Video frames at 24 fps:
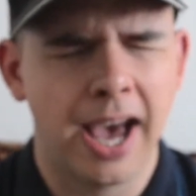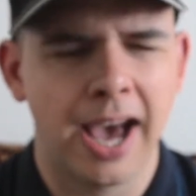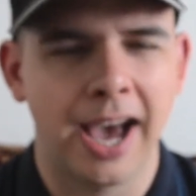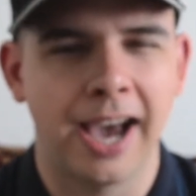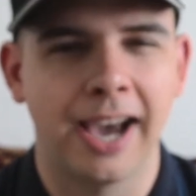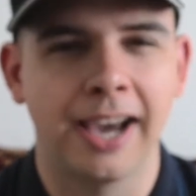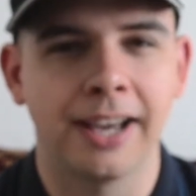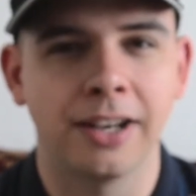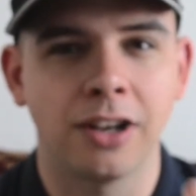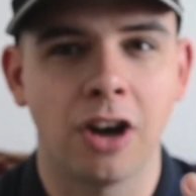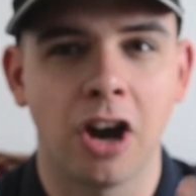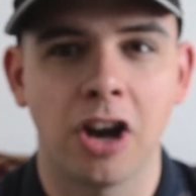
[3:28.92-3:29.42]

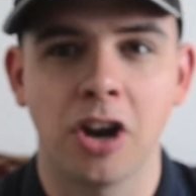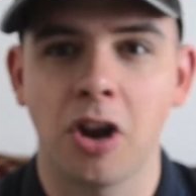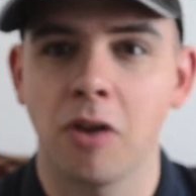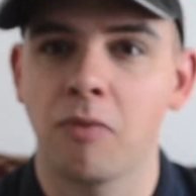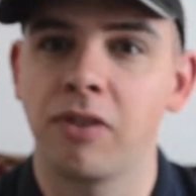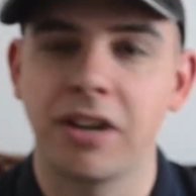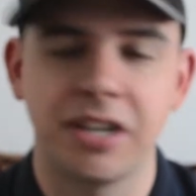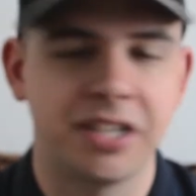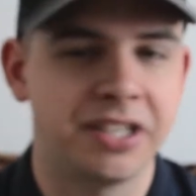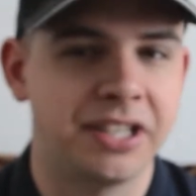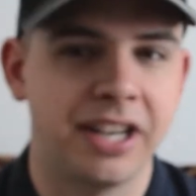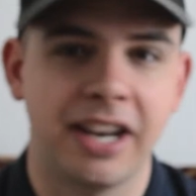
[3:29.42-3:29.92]
and I don't
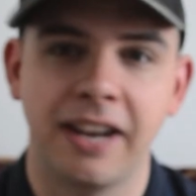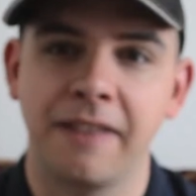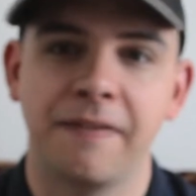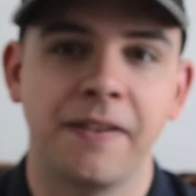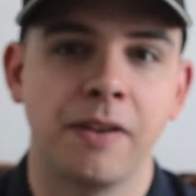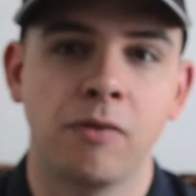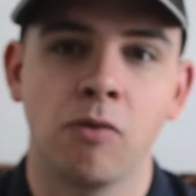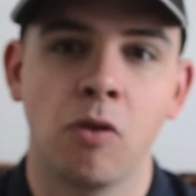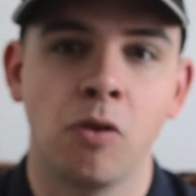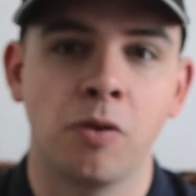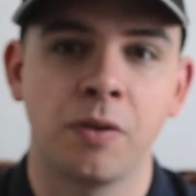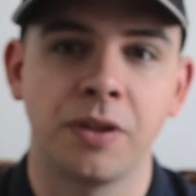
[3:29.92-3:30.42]
really see
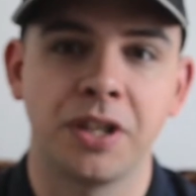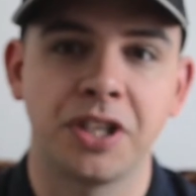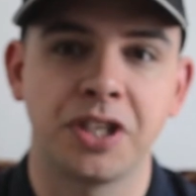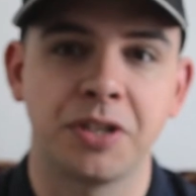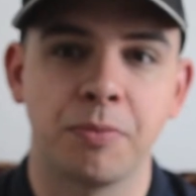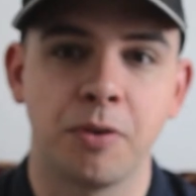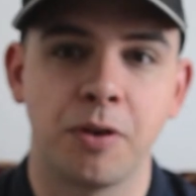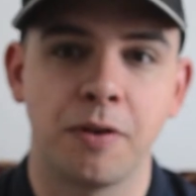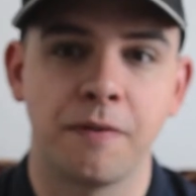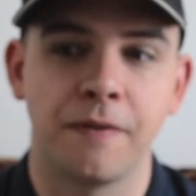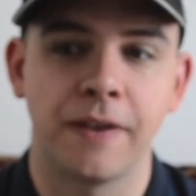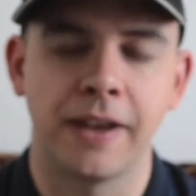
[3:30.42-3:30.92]
anything wrong with
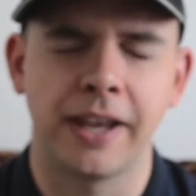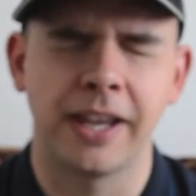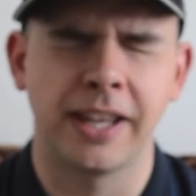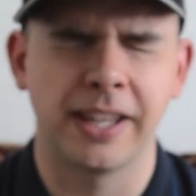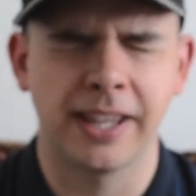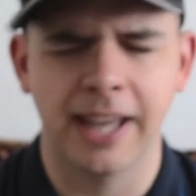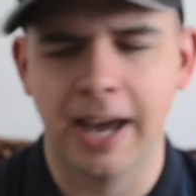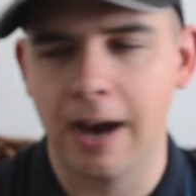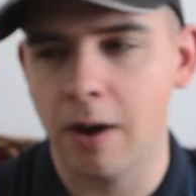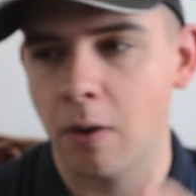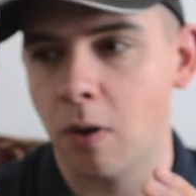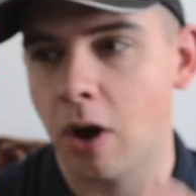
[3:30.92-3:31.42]
this movie.
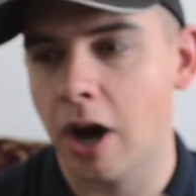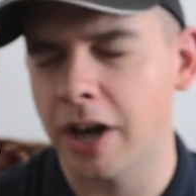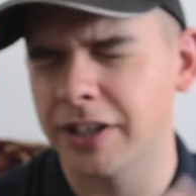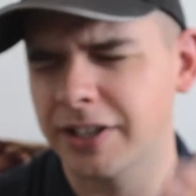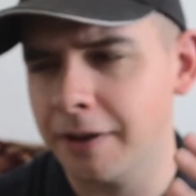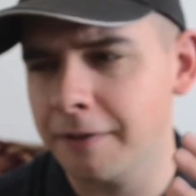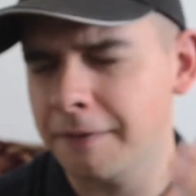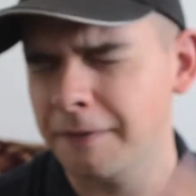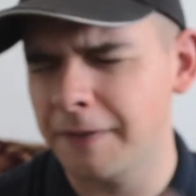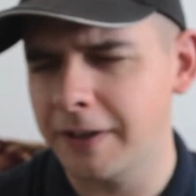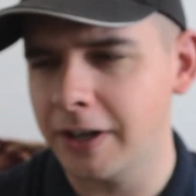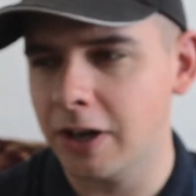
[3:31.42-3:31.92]
Now, I
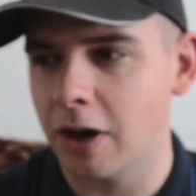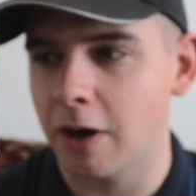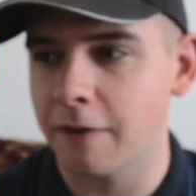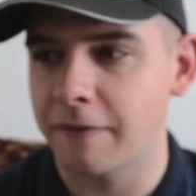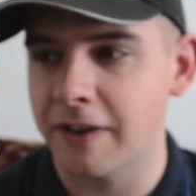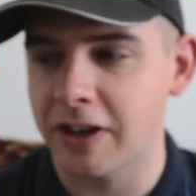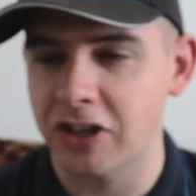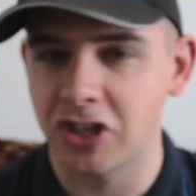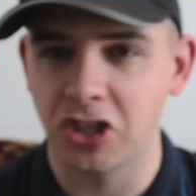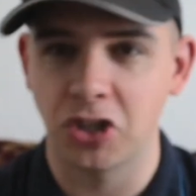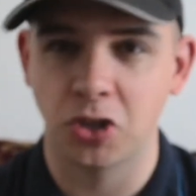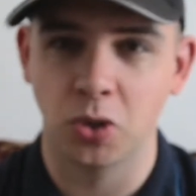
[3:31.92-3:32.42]
don't think I've
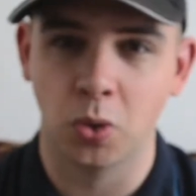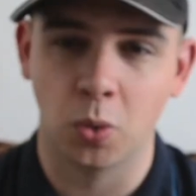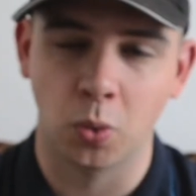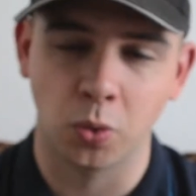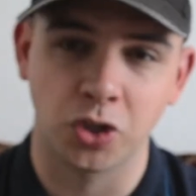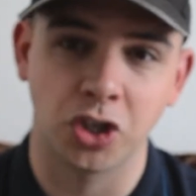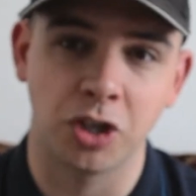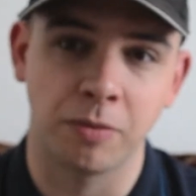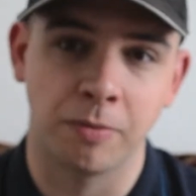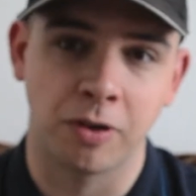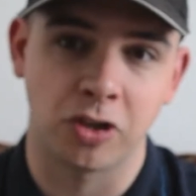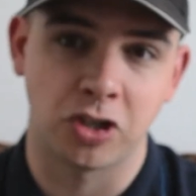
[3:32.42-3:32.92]
actually
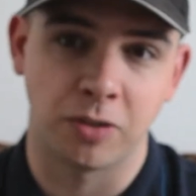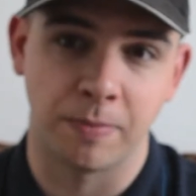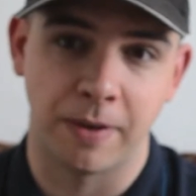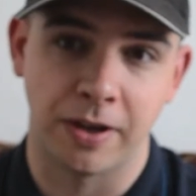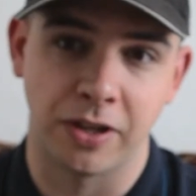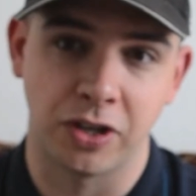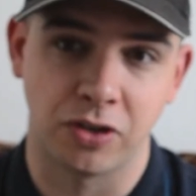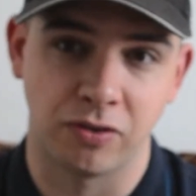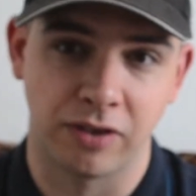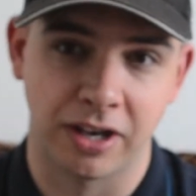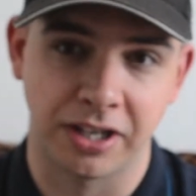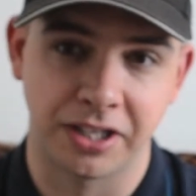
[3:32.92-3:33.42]
talked too much
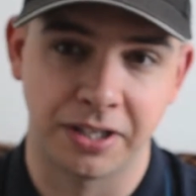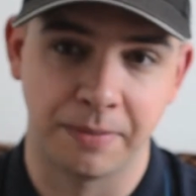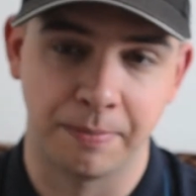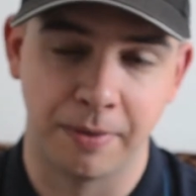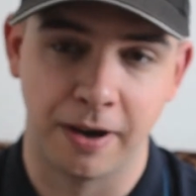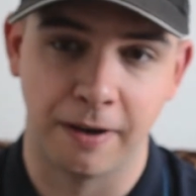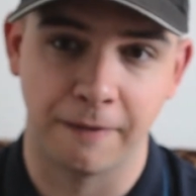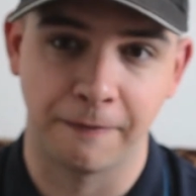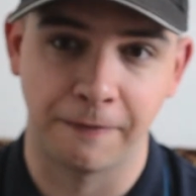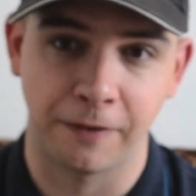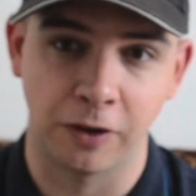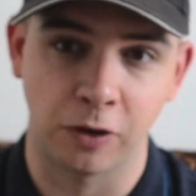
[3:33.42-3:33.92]
about the Jurassic
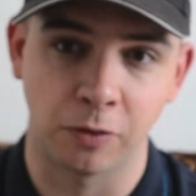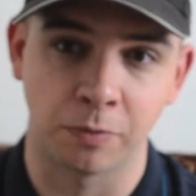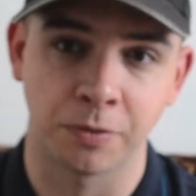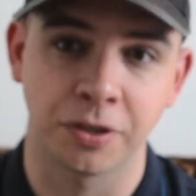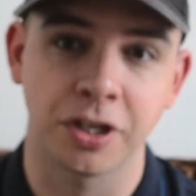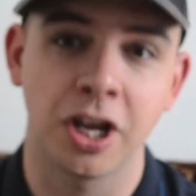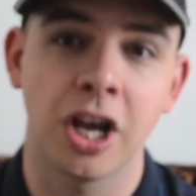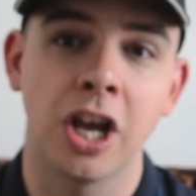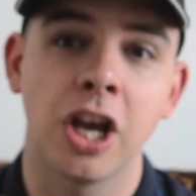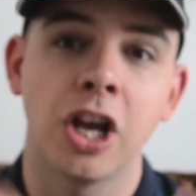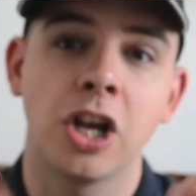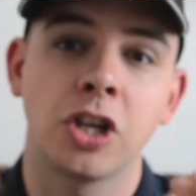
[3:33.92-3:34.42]
Park
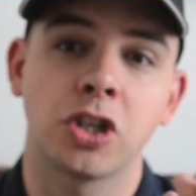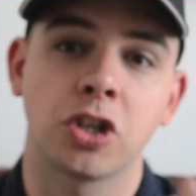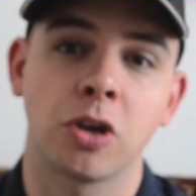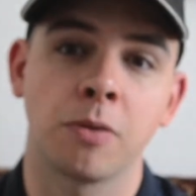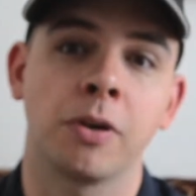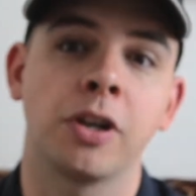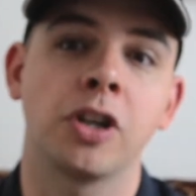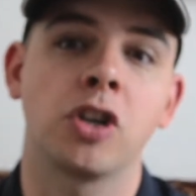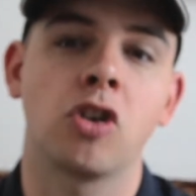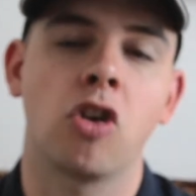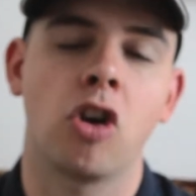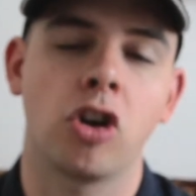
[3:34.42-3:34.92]
films, so I'm
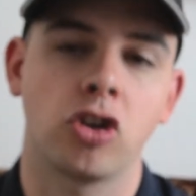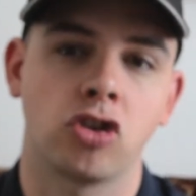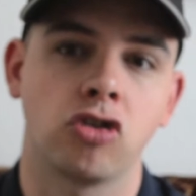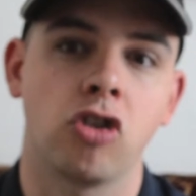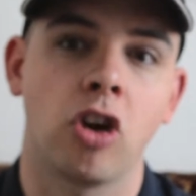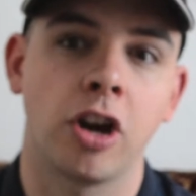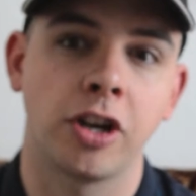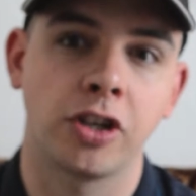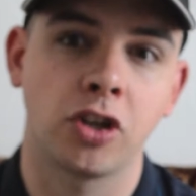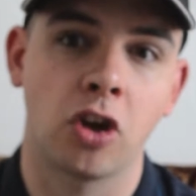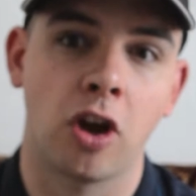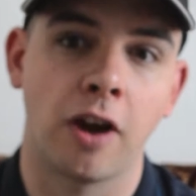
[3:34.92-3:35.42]
going to
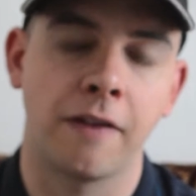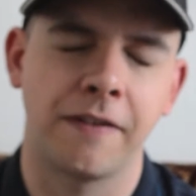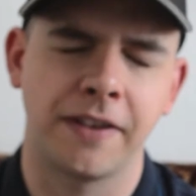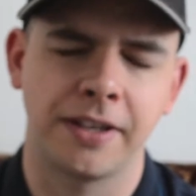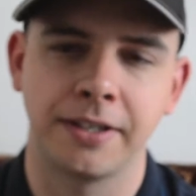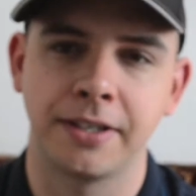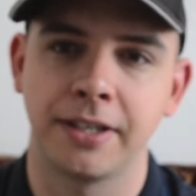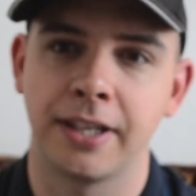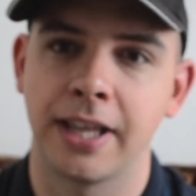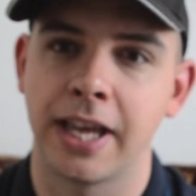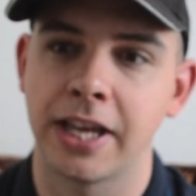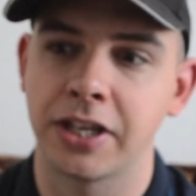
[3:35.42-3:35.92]
try and dive
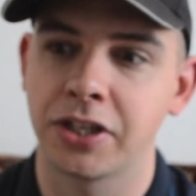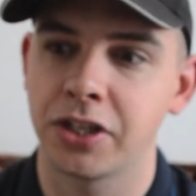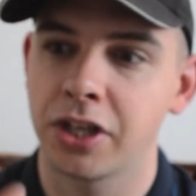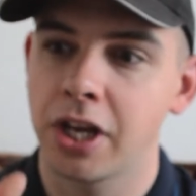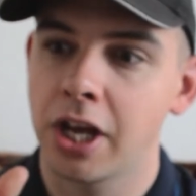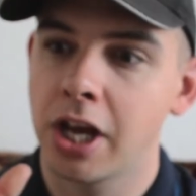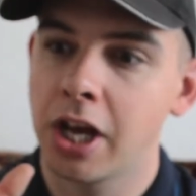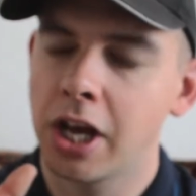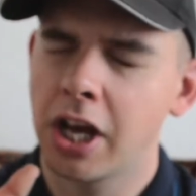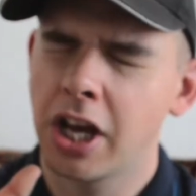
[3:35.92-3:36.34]
into this.